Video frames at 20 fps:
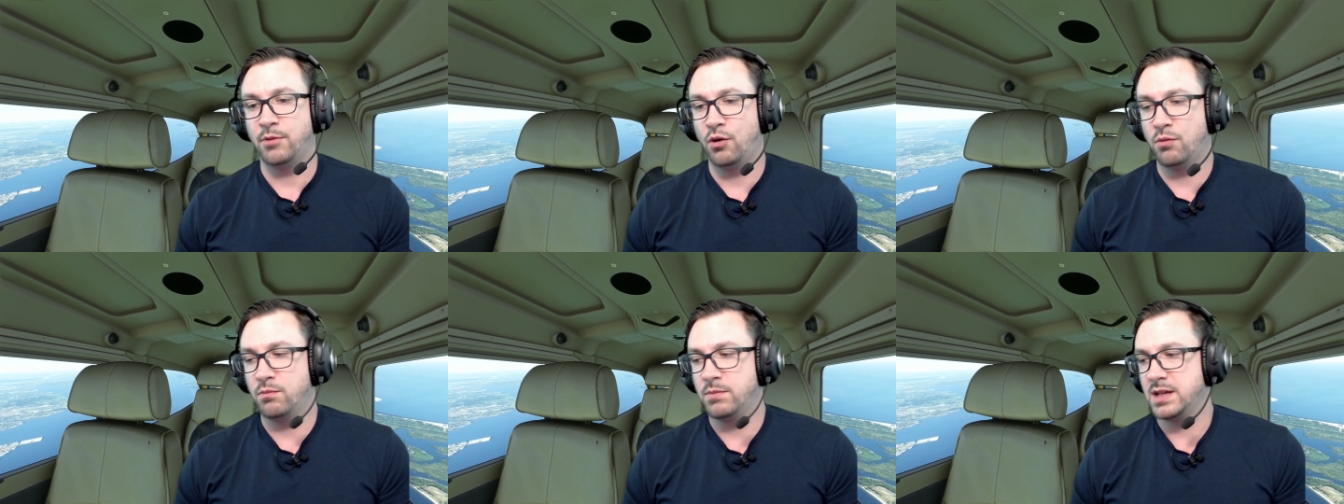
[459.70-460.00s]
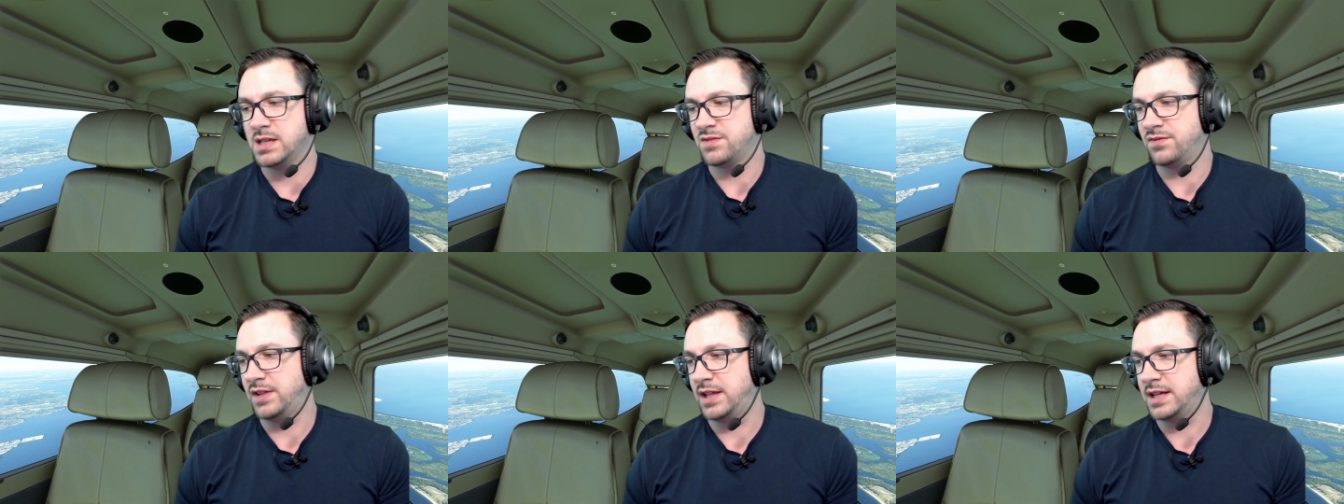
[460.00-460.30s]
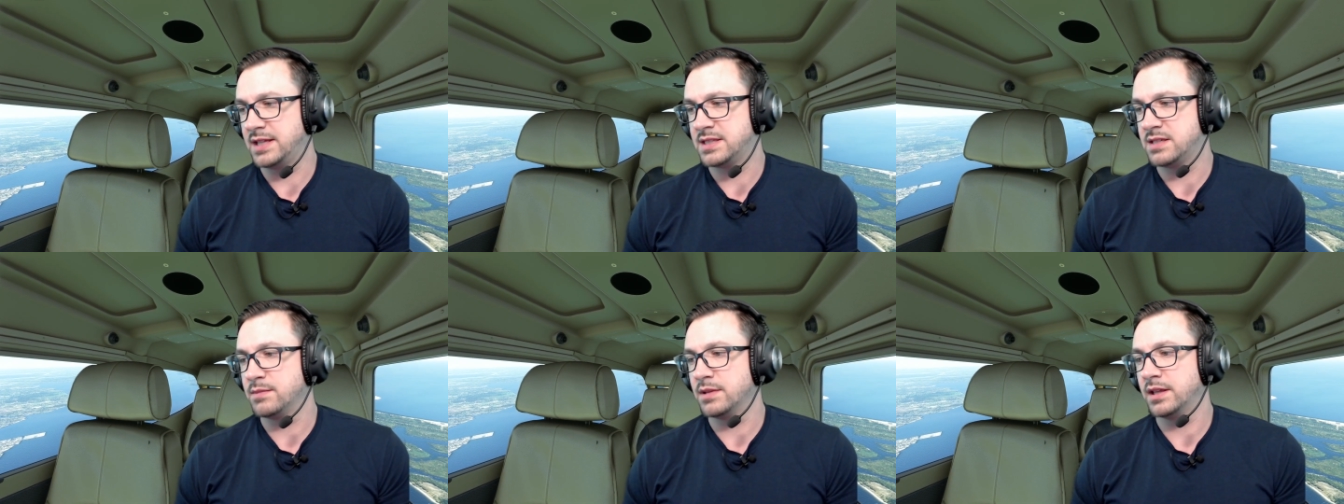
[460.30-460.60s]
Home-based
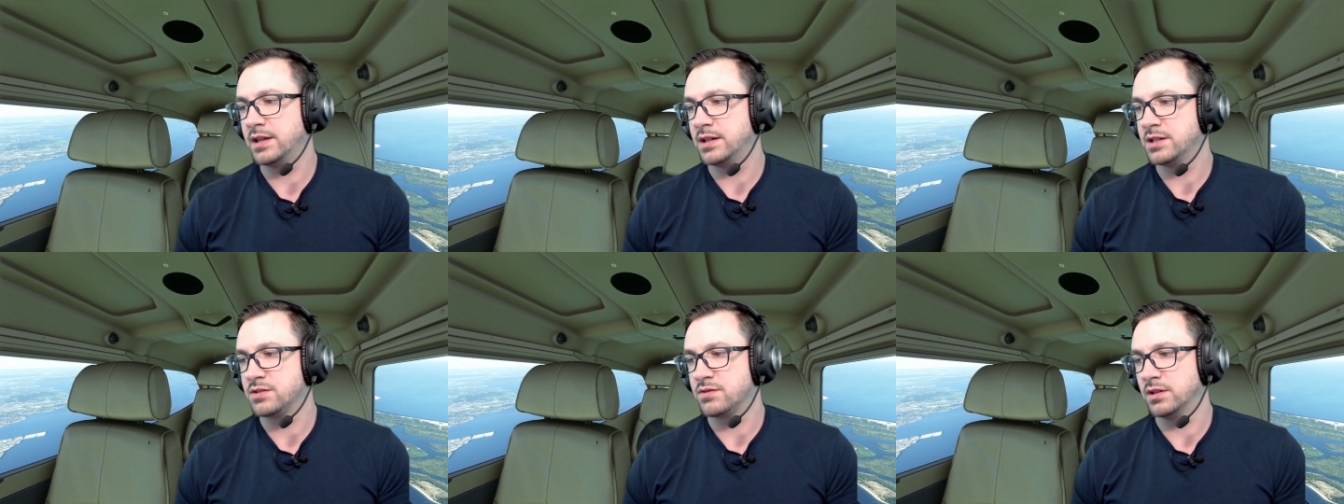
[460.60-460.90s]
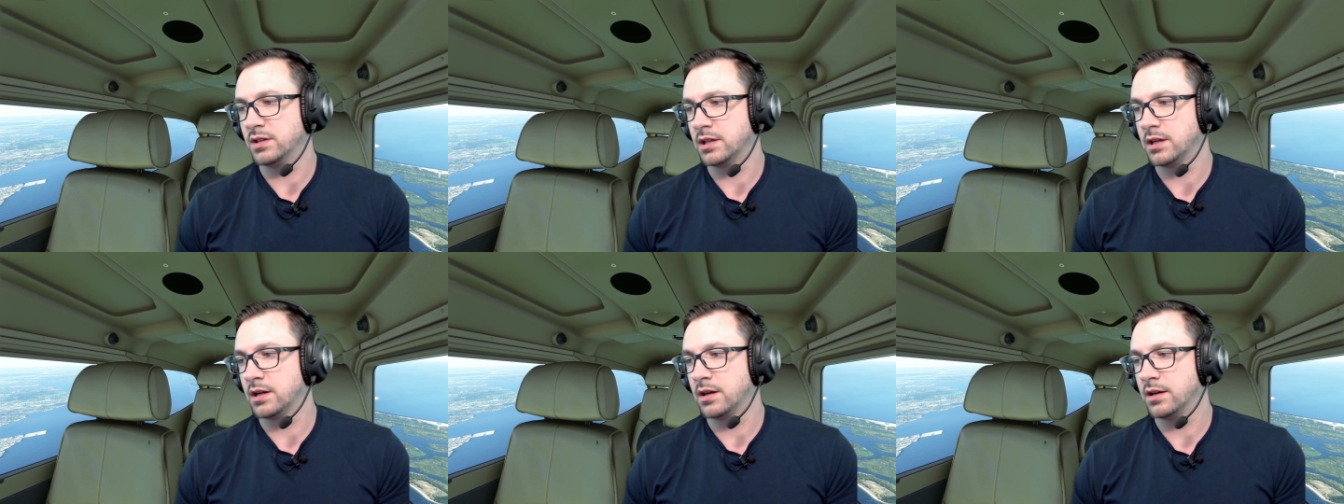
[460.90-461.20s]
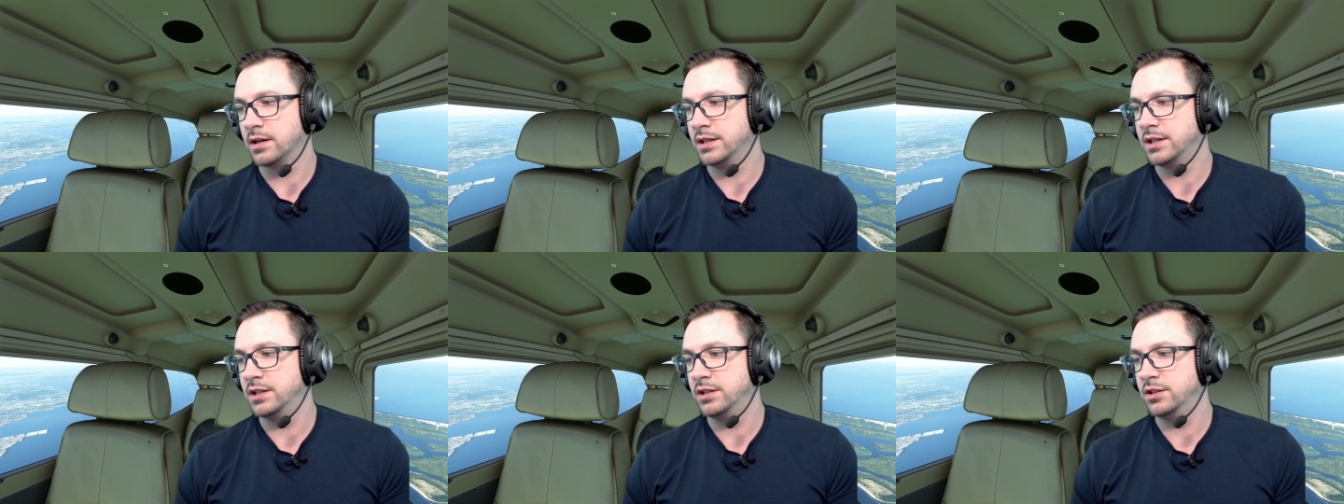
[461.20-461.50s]
flight simulators really
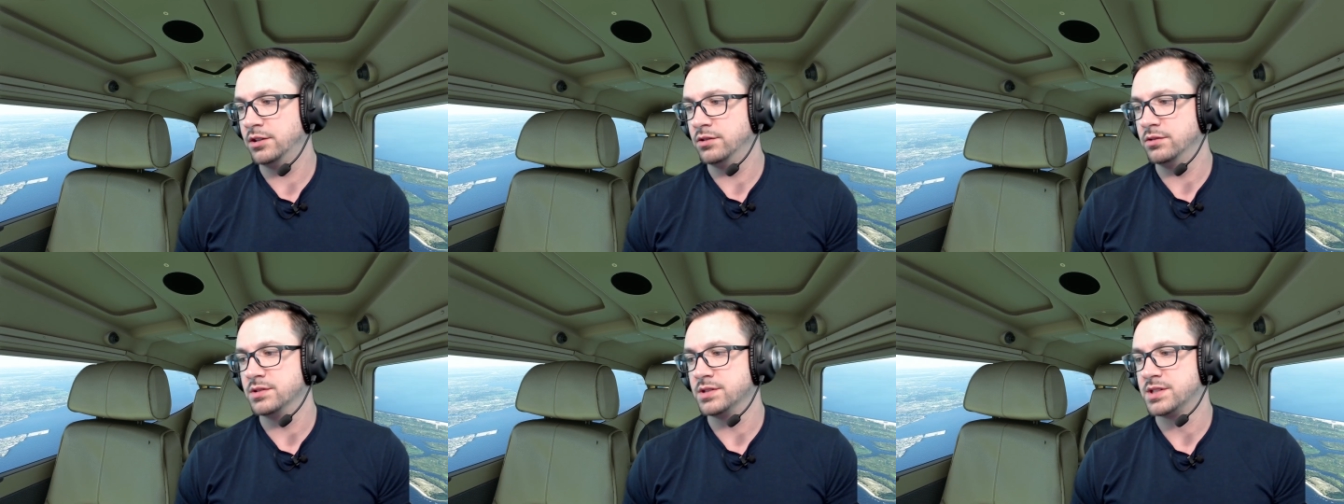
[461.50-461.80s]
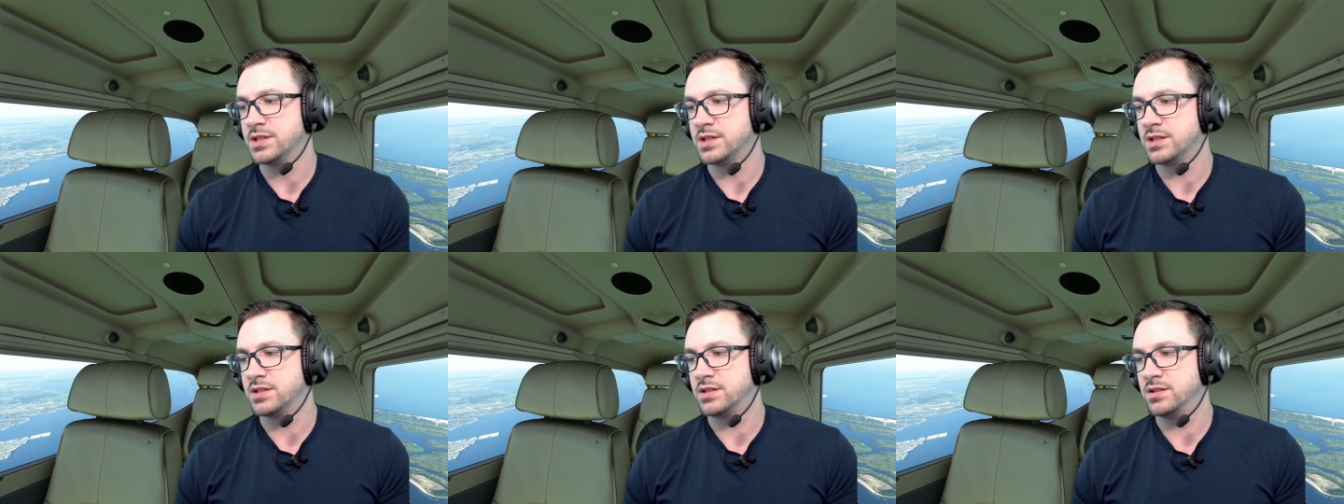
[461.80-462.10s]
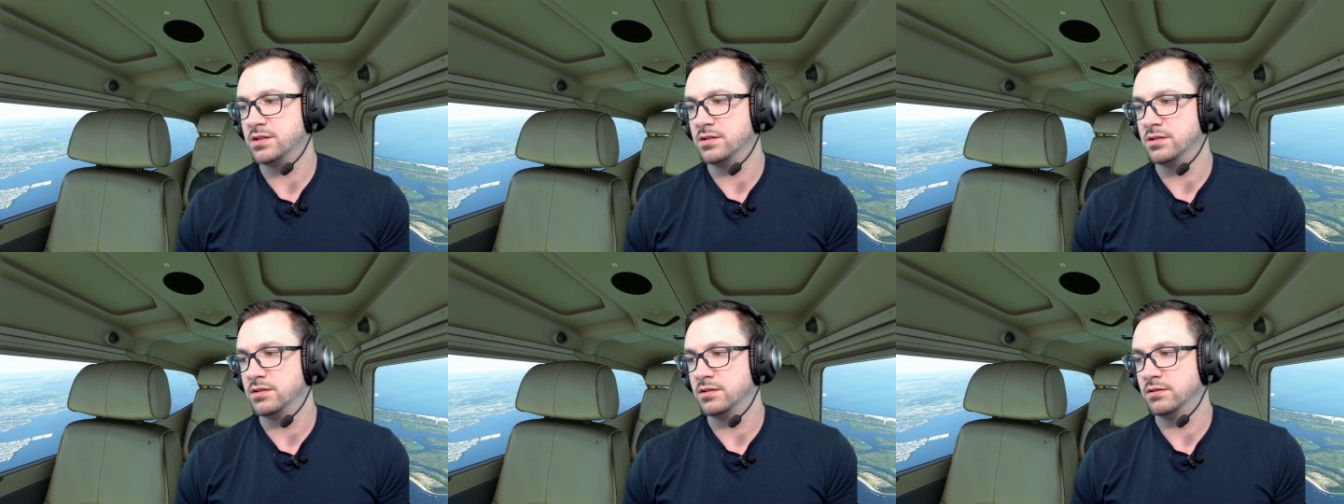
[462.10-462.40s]
aren't
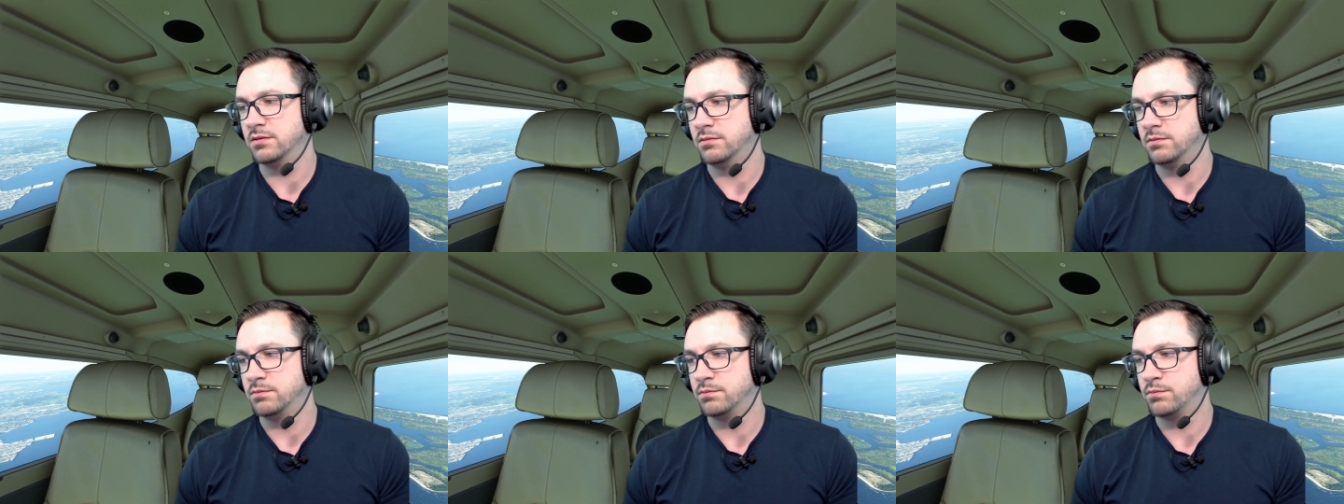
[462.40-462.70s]
used to